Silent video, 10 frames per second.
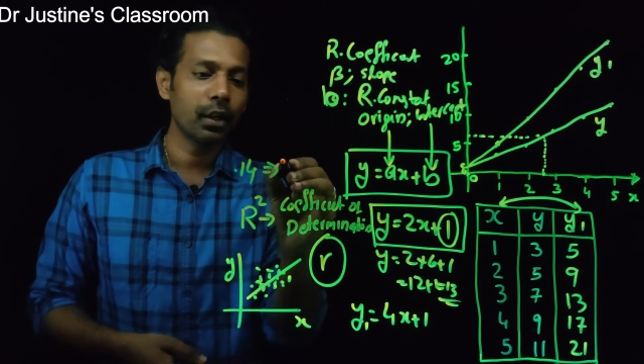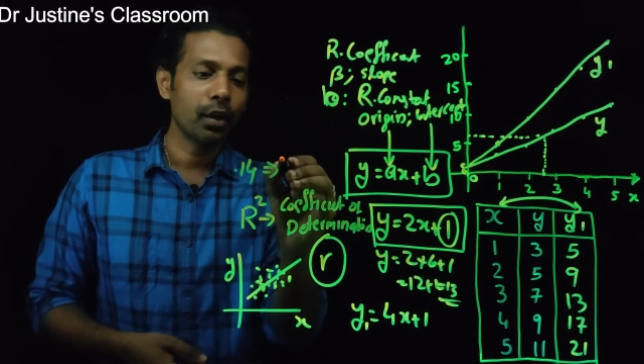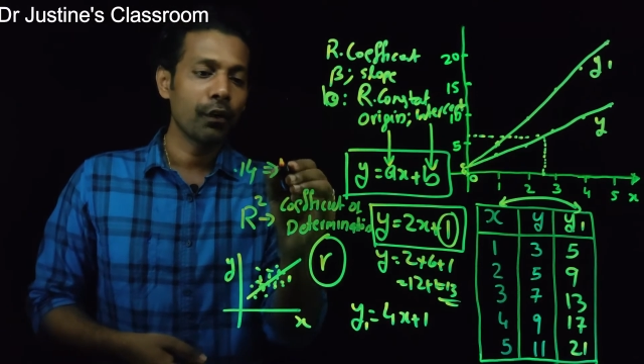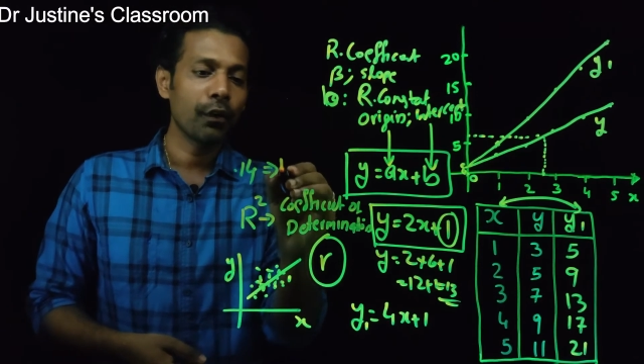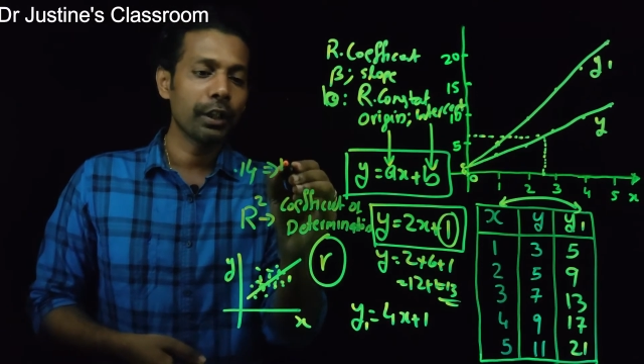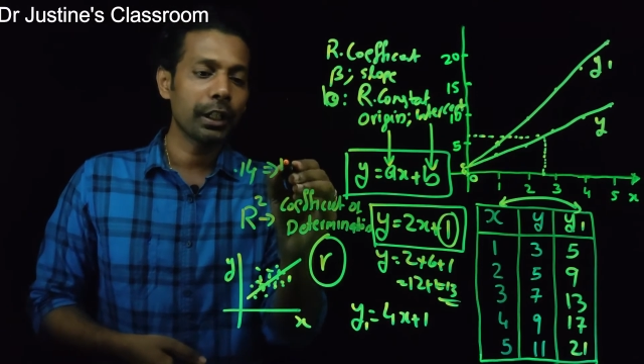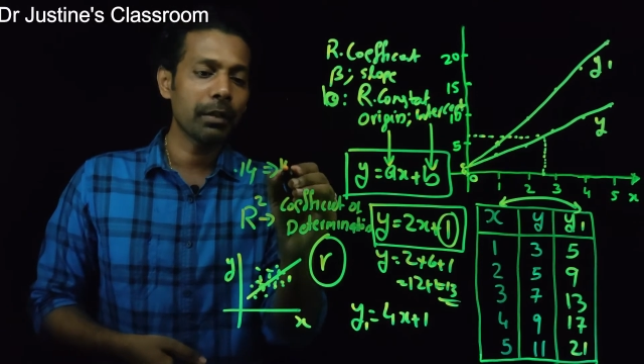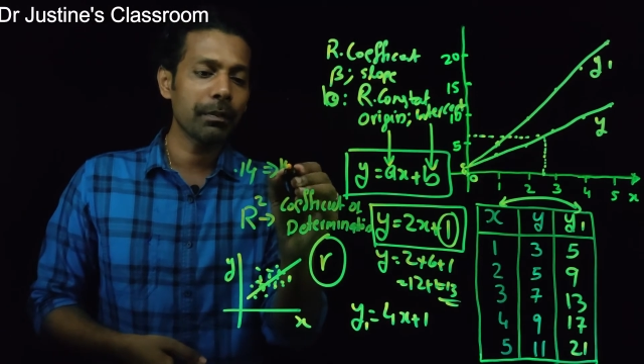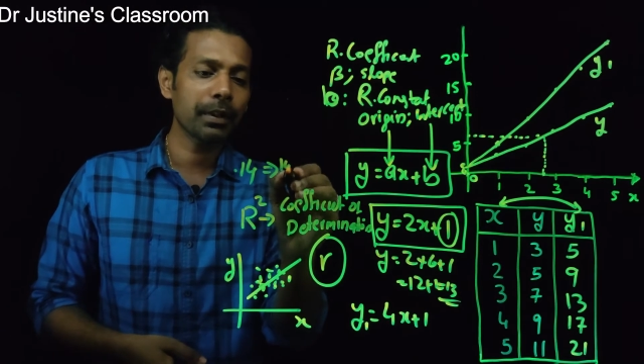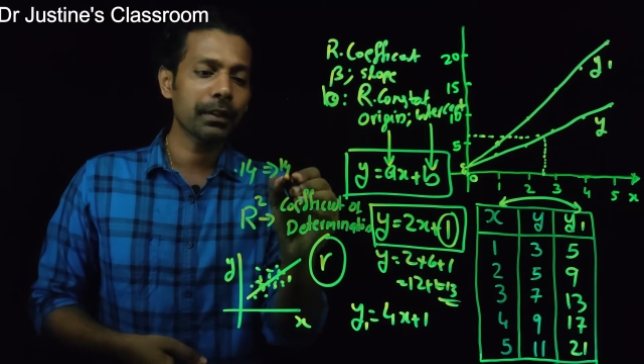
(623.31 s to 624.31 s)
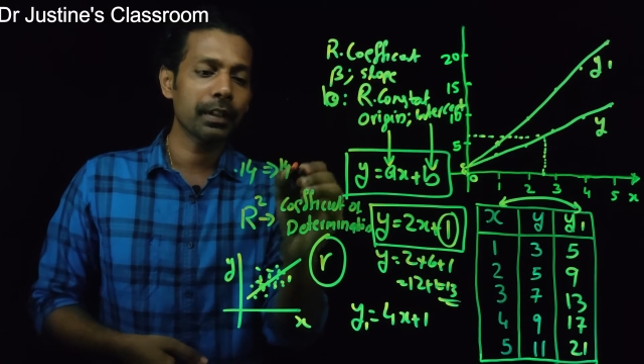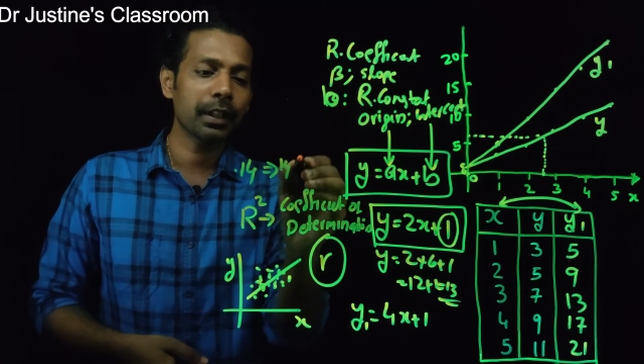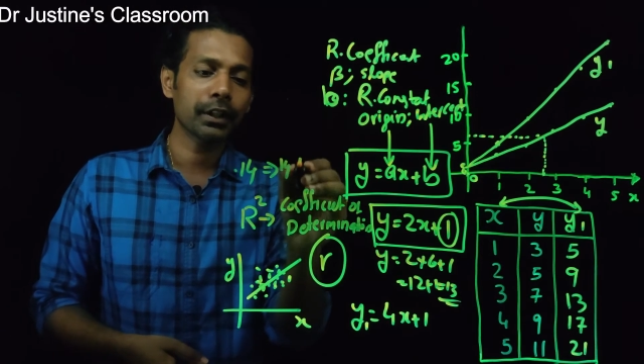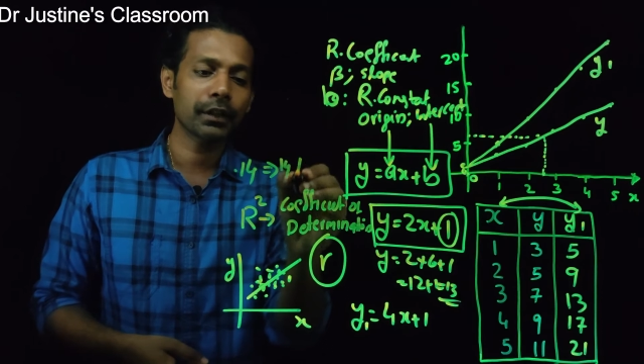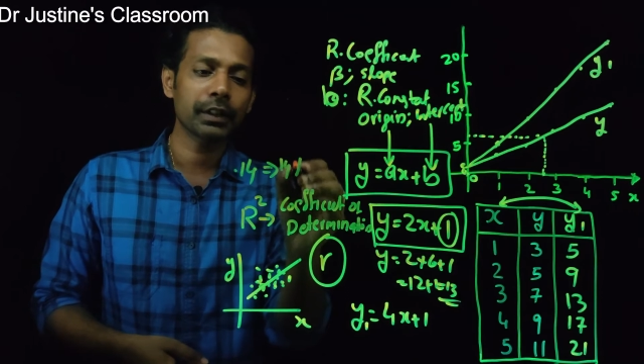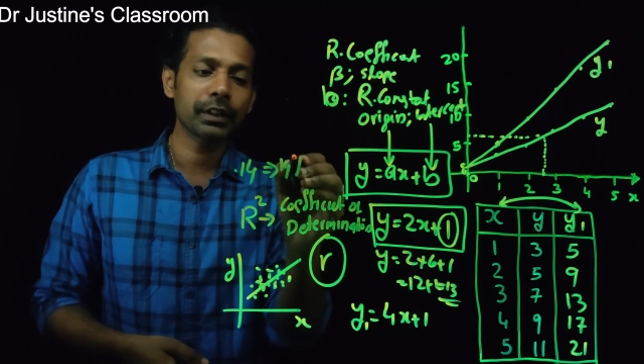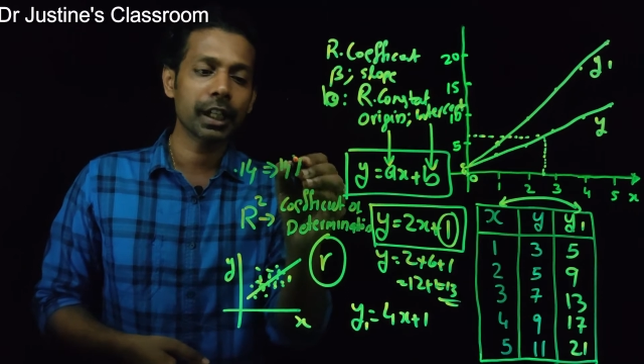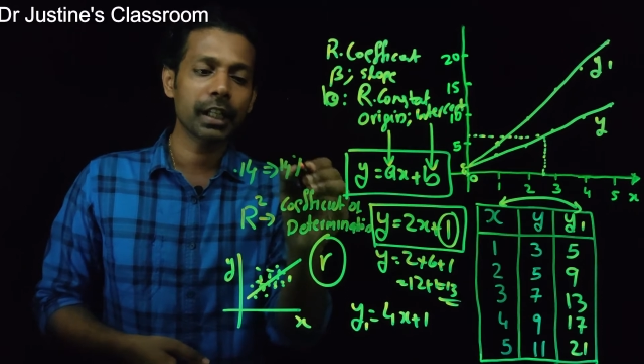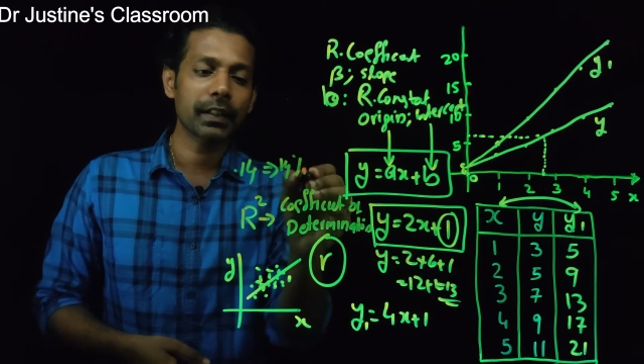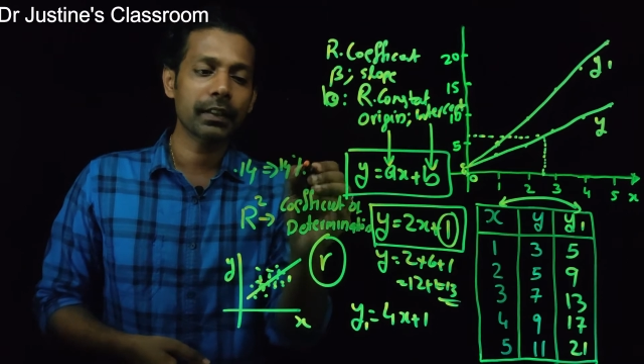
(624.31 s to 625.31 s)
14% of the
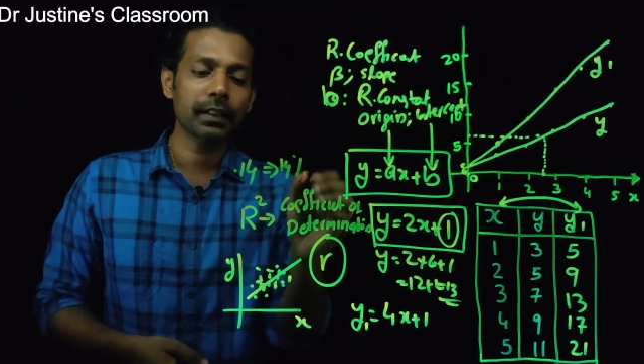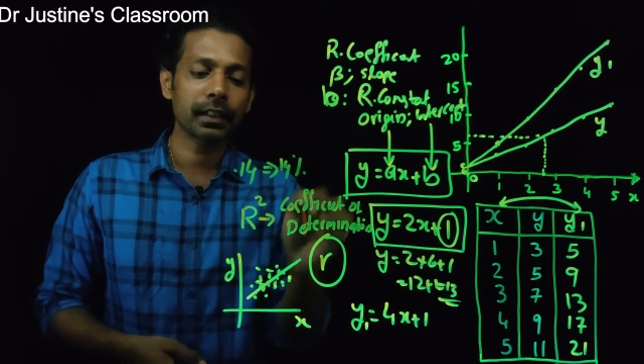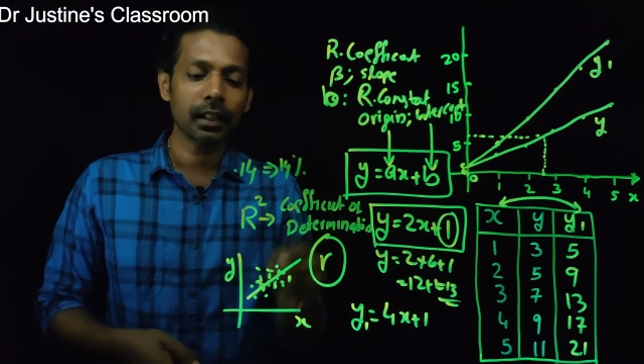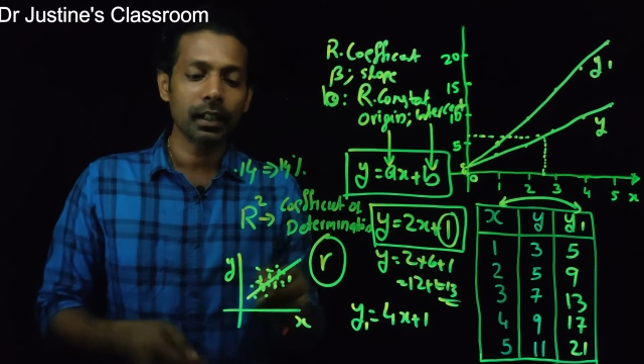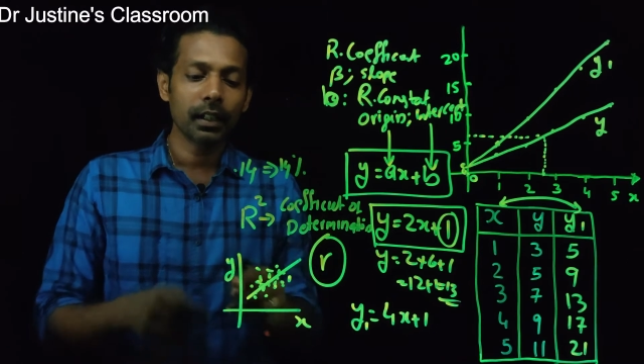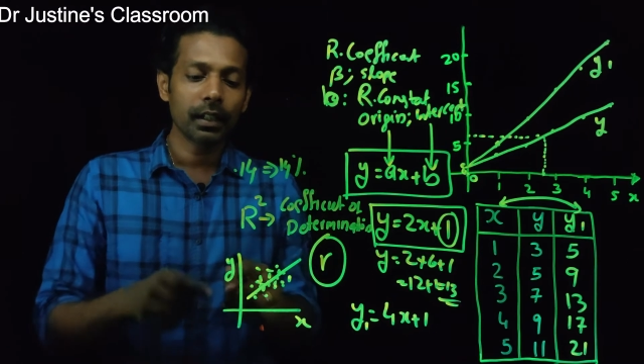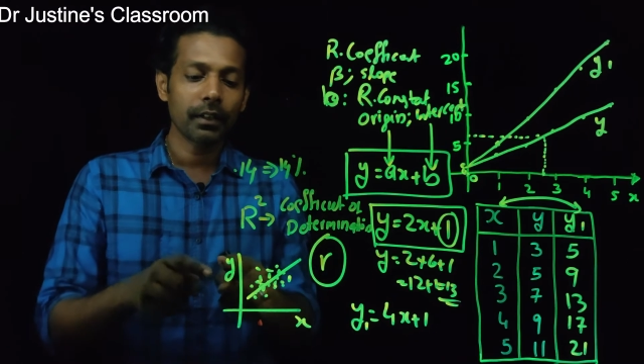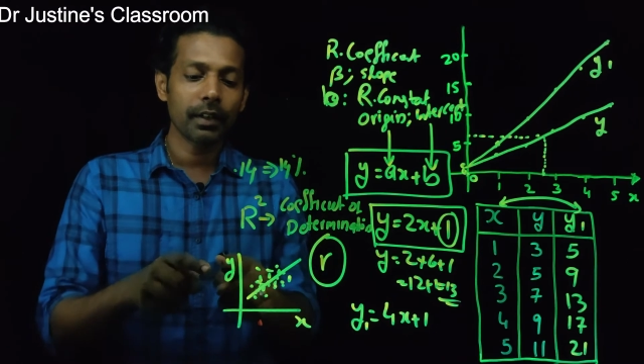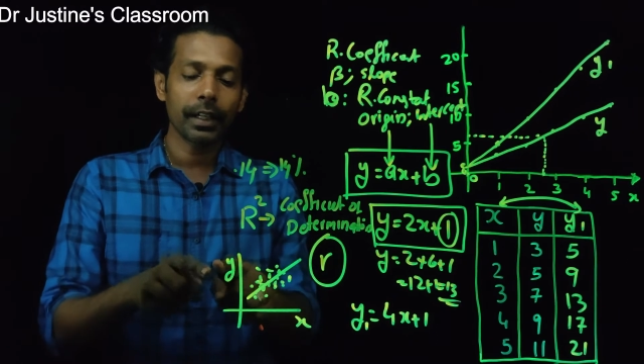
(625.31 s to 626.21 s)
changes in the